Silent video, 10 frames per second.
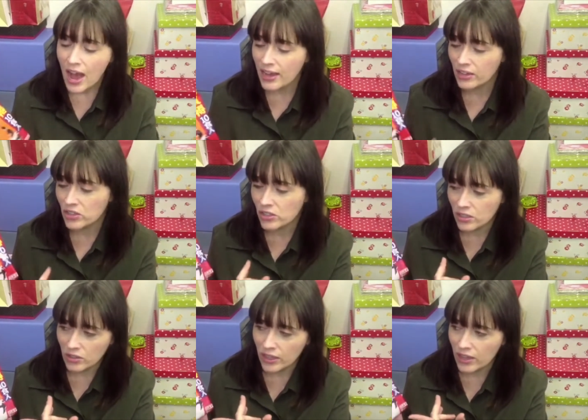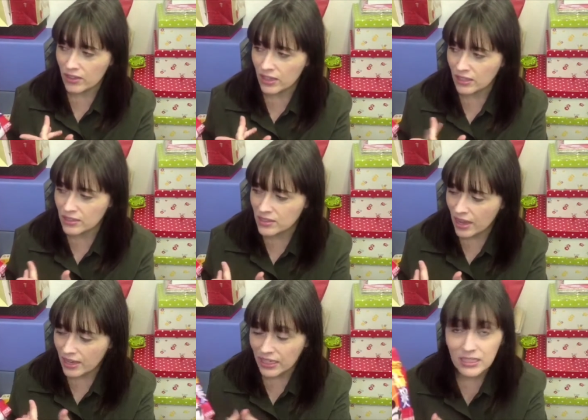I usually will get these
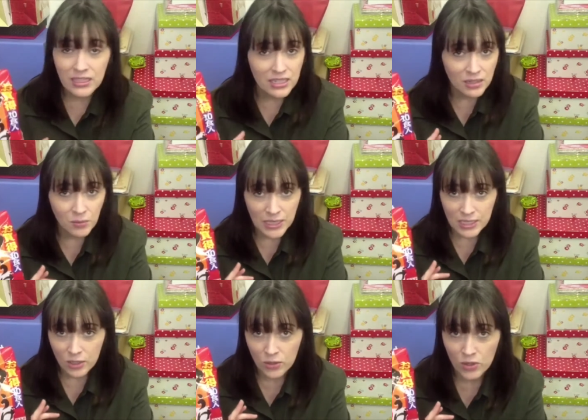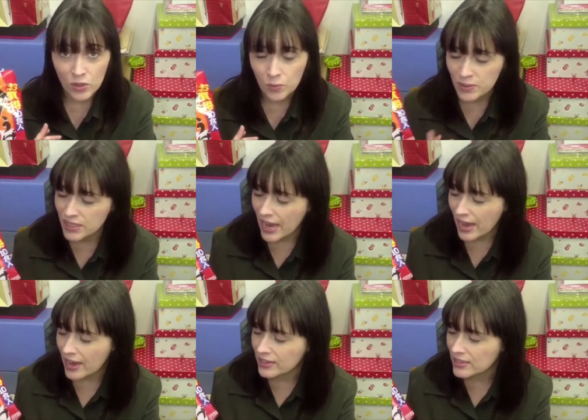like instant miso soups,
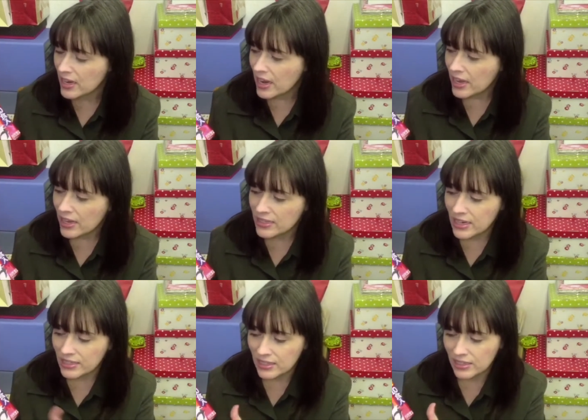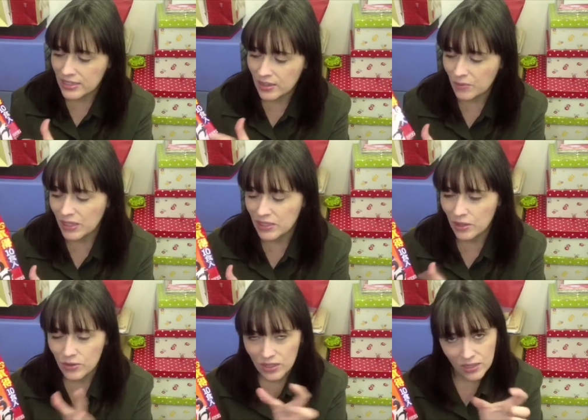and it's nice because the
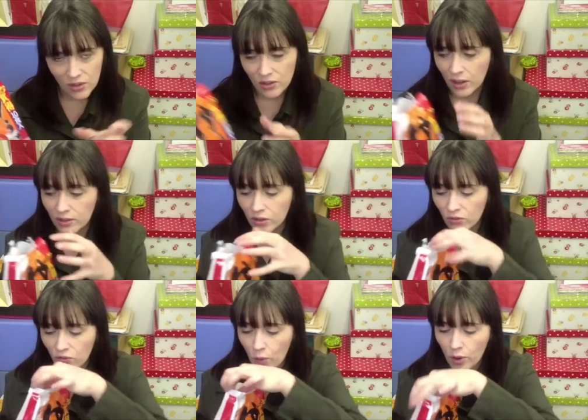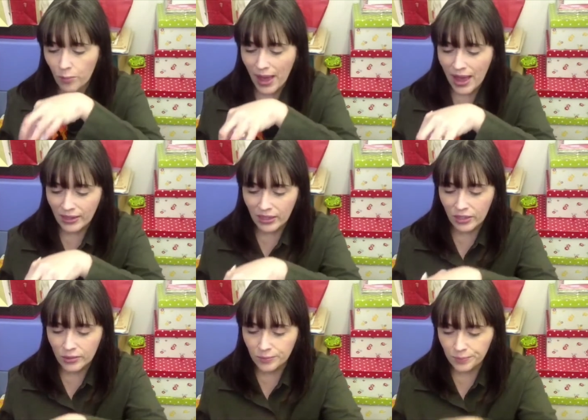miso's in a little foil pack
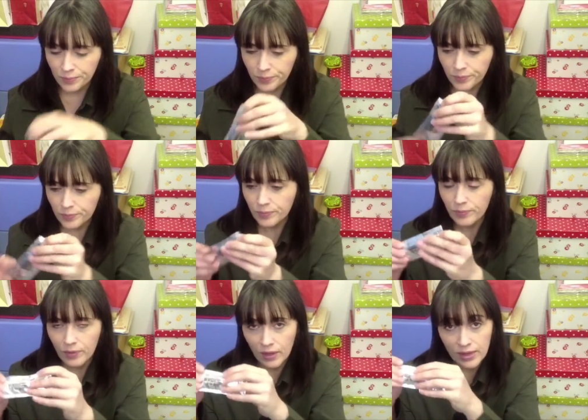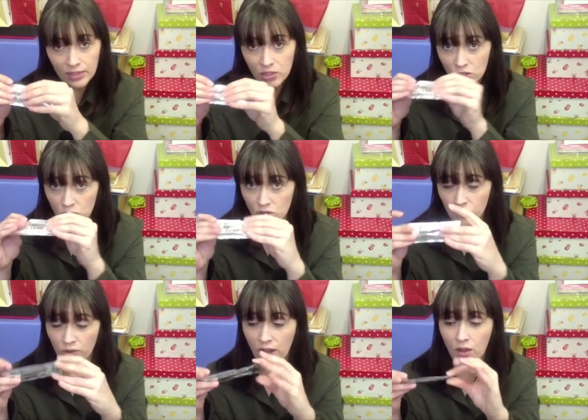here. That's just
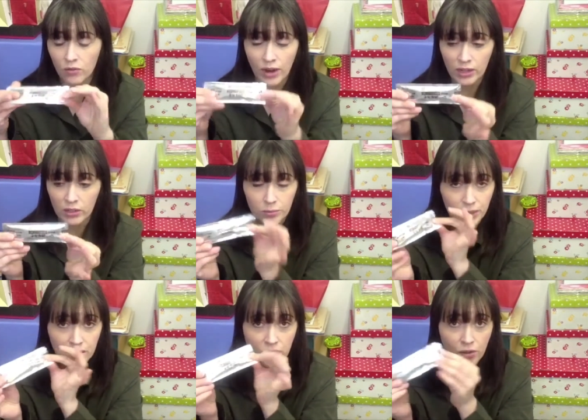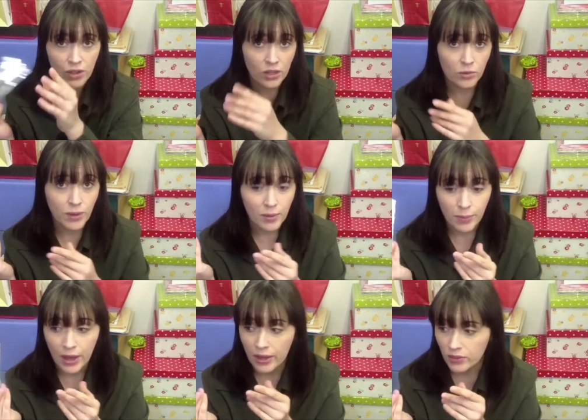regular miso that you might
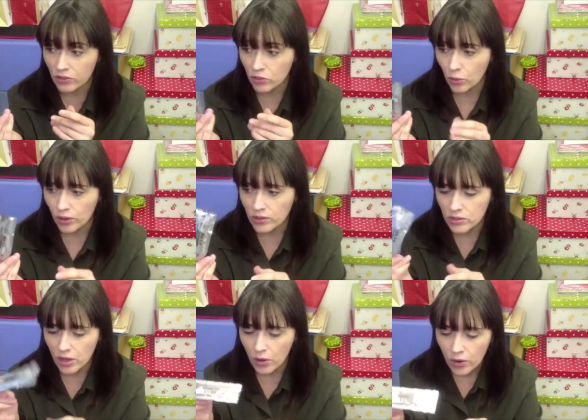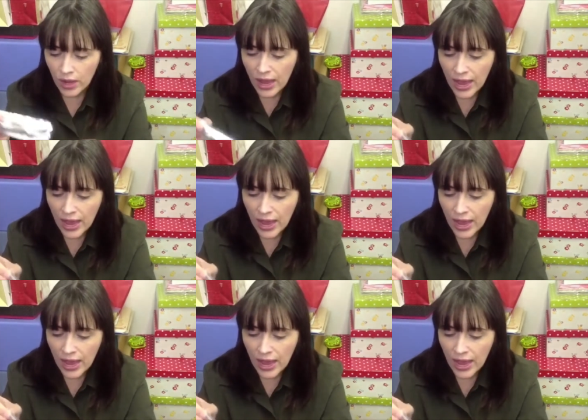buy at the store. So,